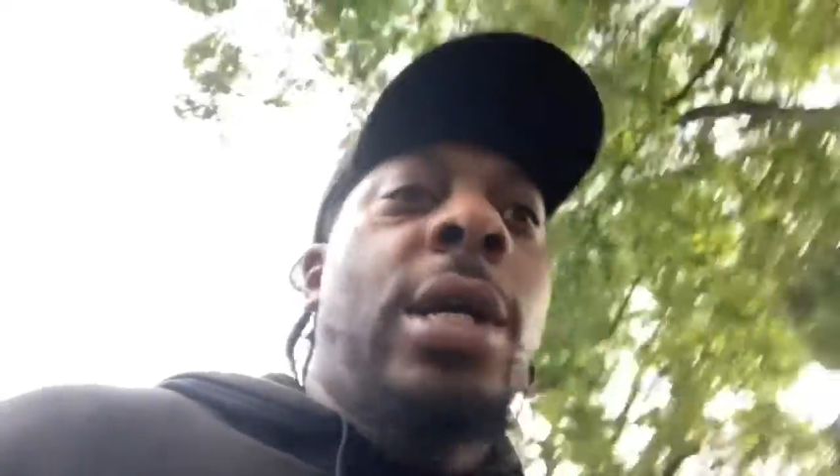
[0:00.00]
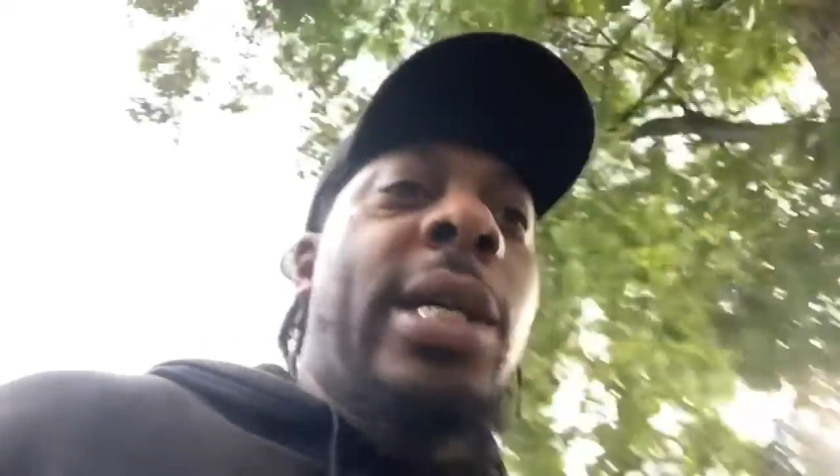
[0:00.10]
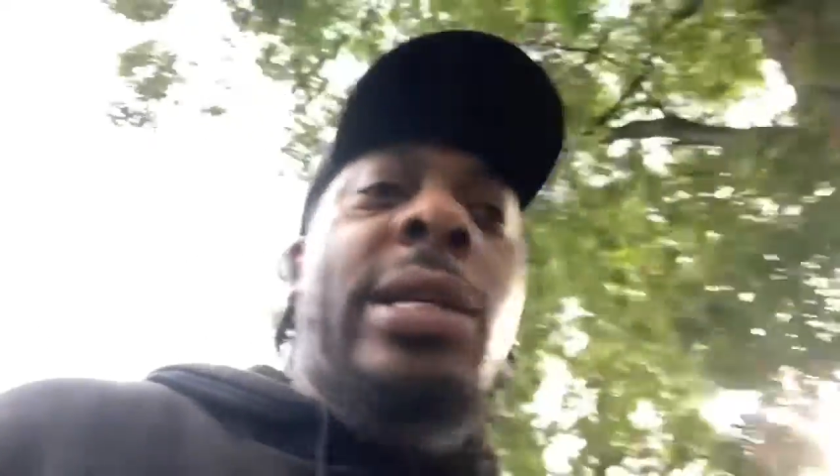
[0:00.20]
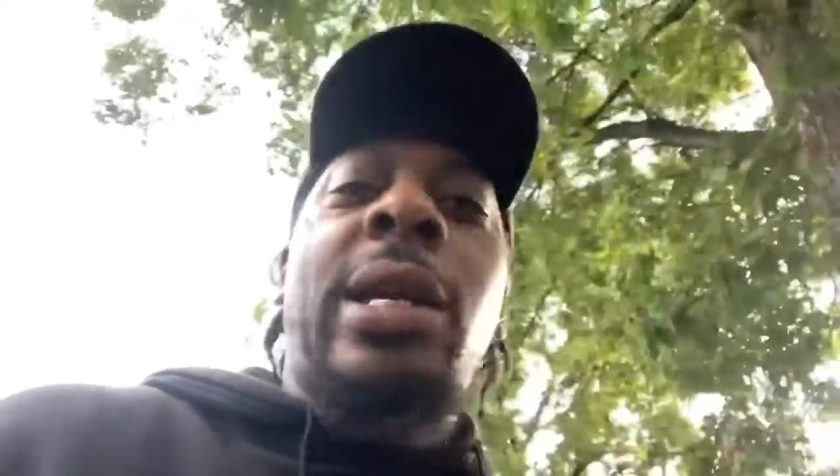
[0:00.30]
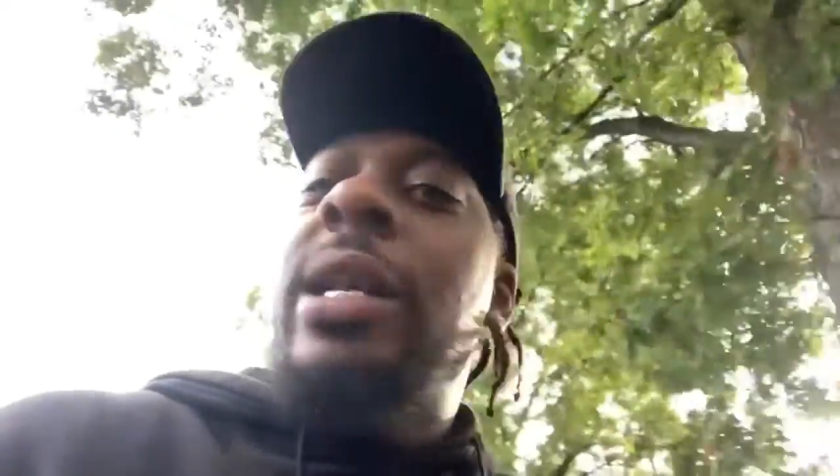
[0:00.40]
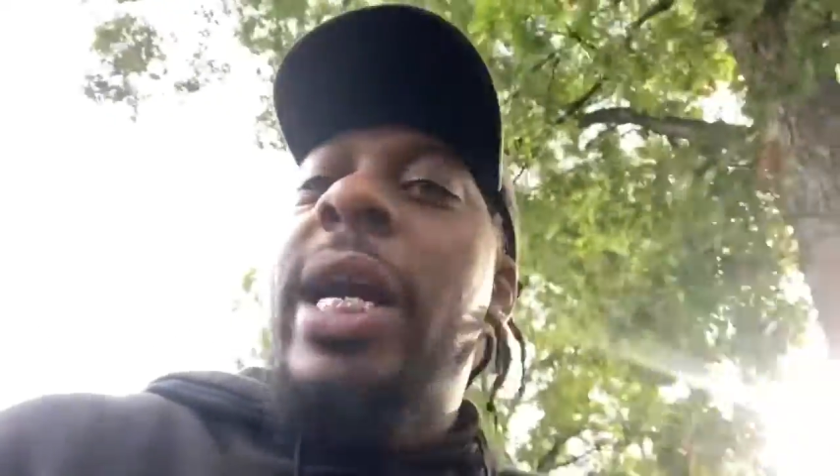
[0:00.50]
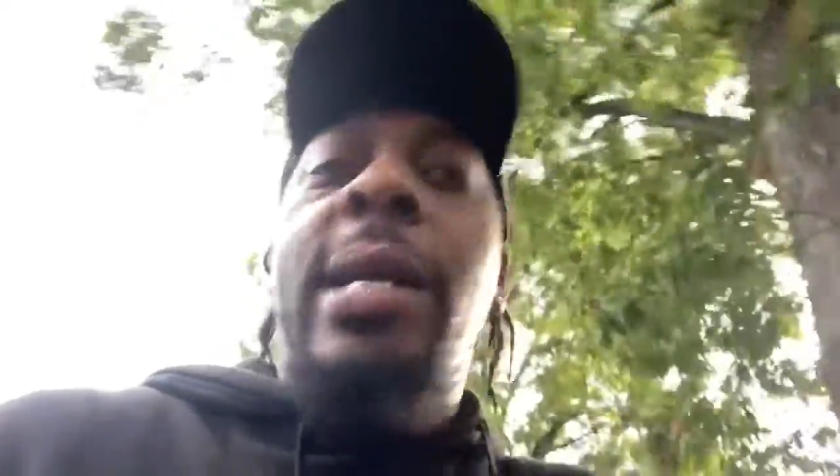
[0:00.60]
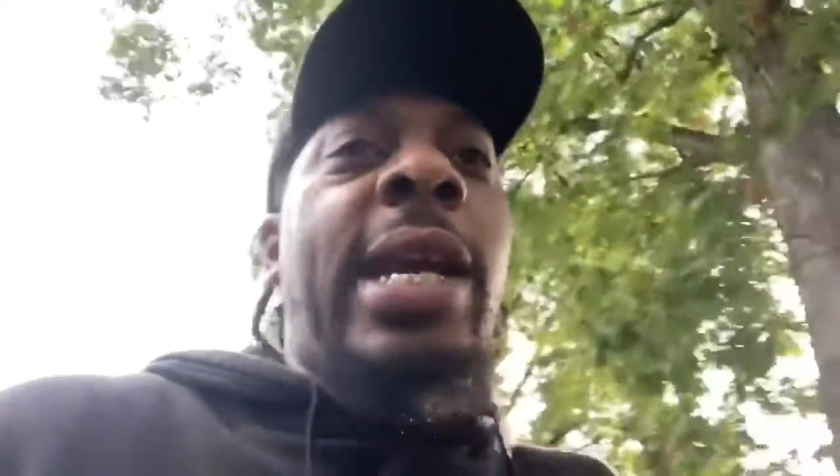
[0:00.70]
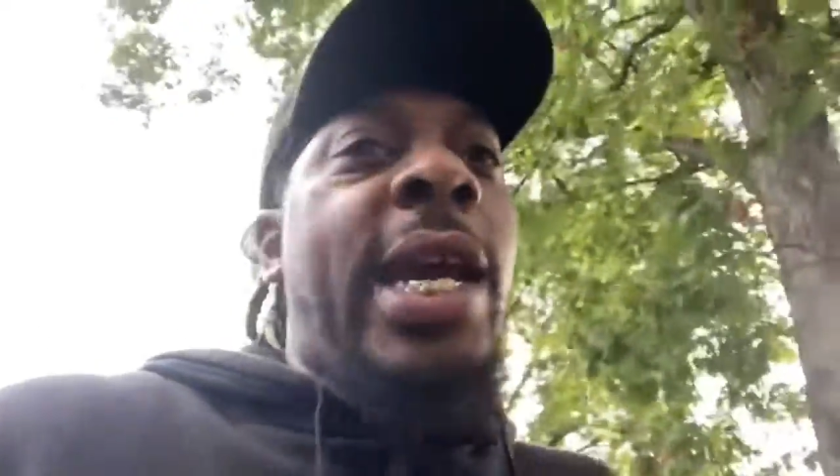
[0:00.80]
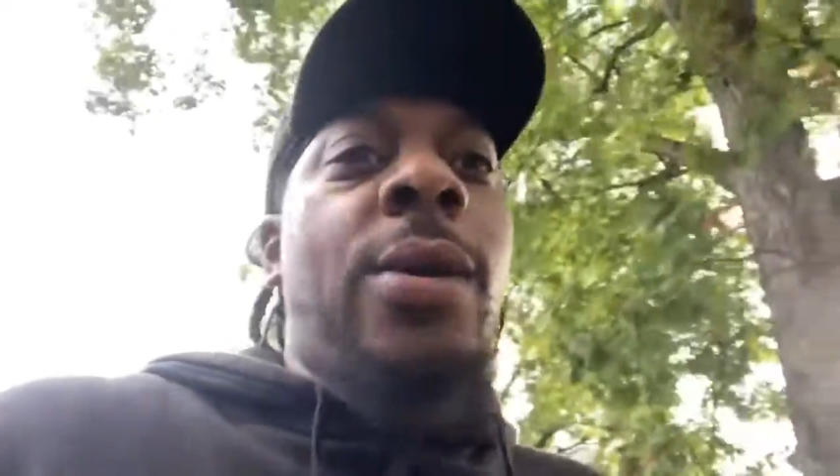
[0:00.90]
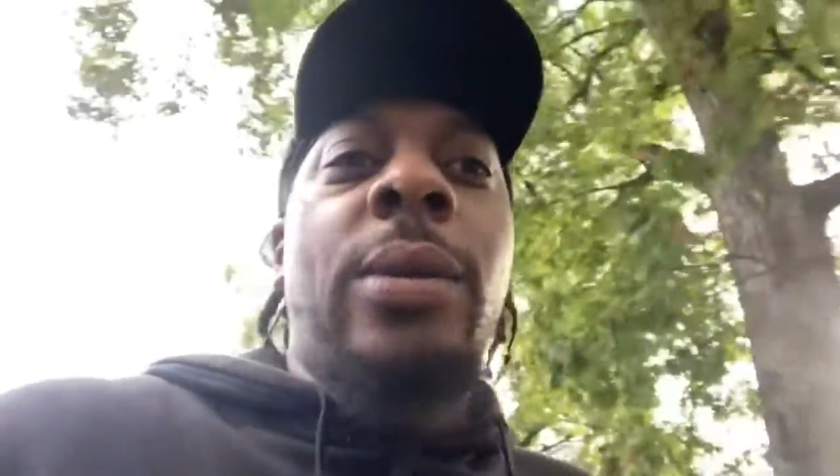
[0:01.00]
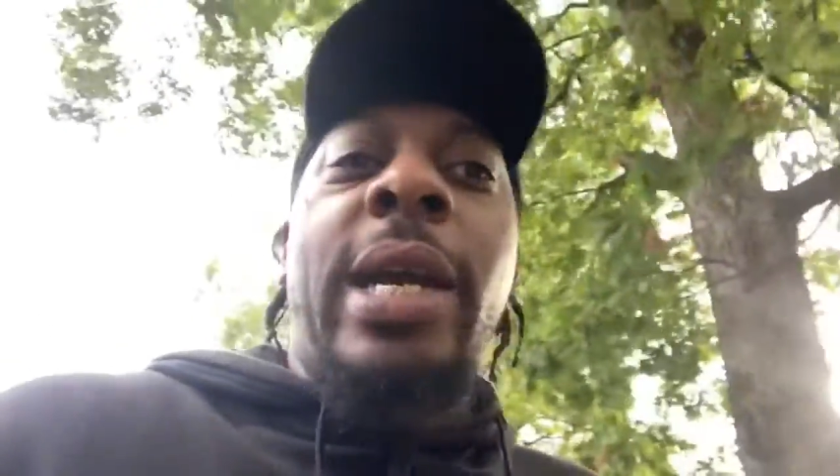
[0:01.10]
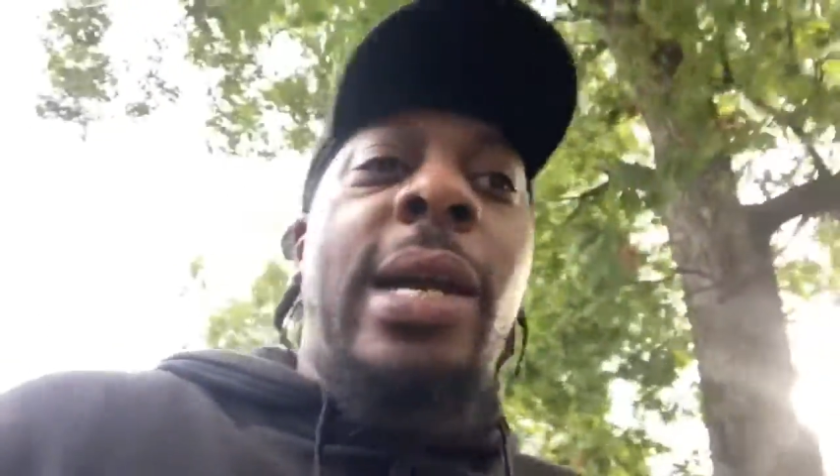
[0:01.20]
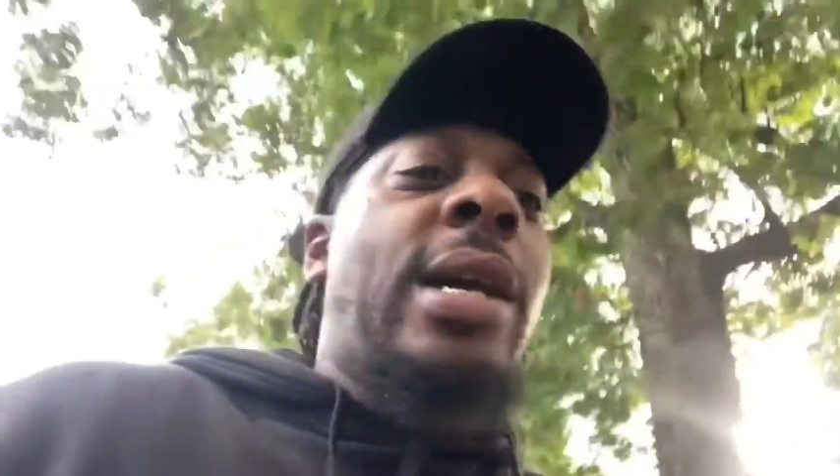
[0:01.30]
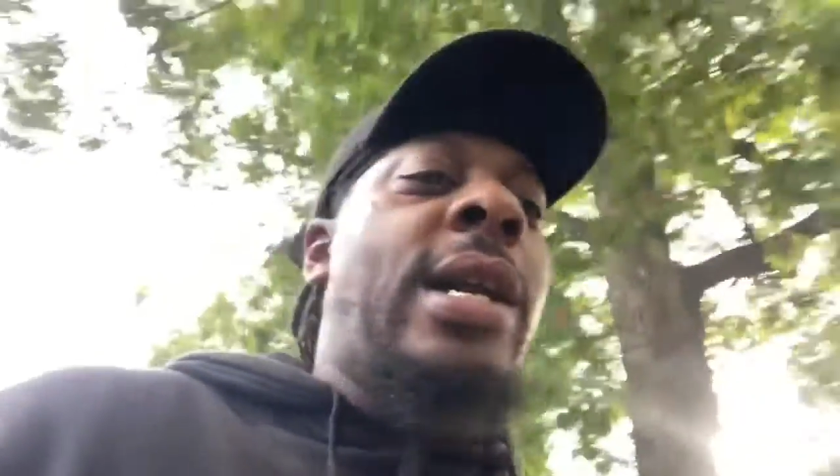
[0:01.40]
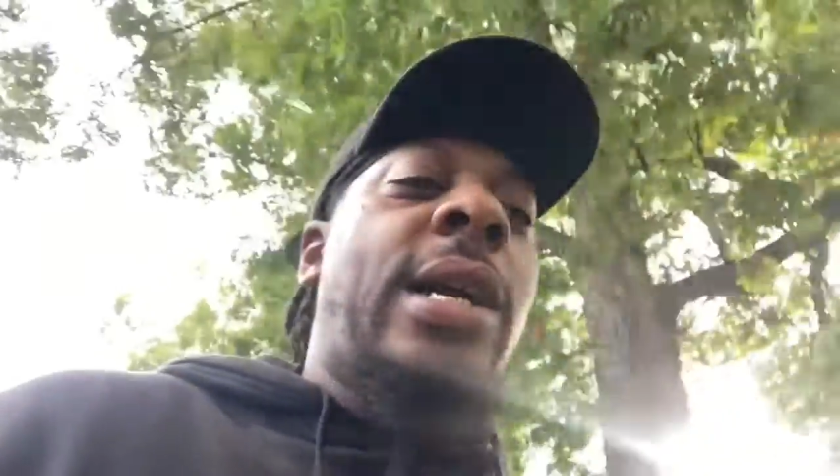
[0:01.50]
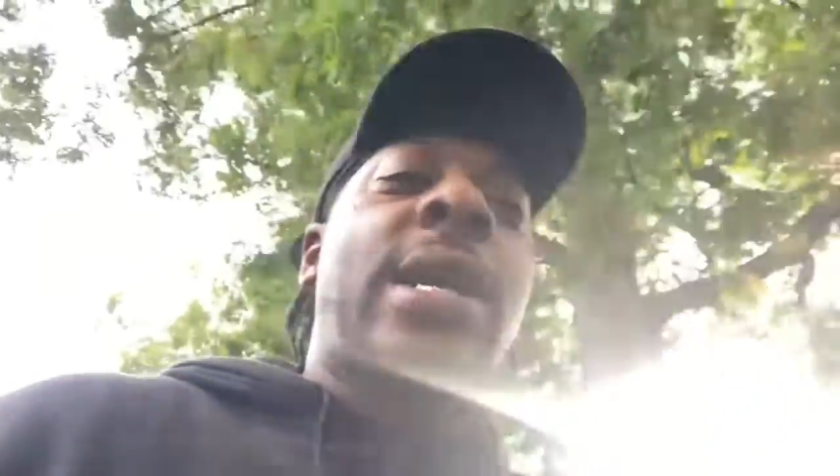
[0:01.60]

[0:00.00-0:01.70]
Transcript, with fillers: it's looking like they ain't gonna let Gunna.